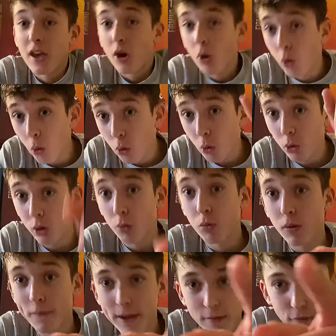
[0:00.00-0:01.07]
All will
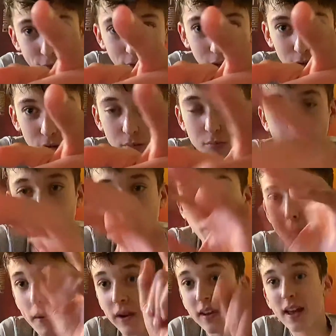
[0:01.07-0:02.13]
be revealed tomorrow,
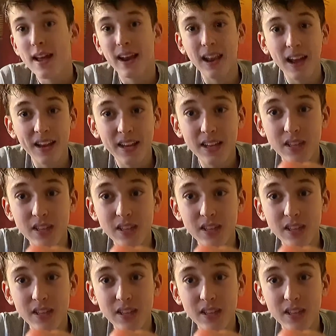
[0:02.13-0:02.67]
but like,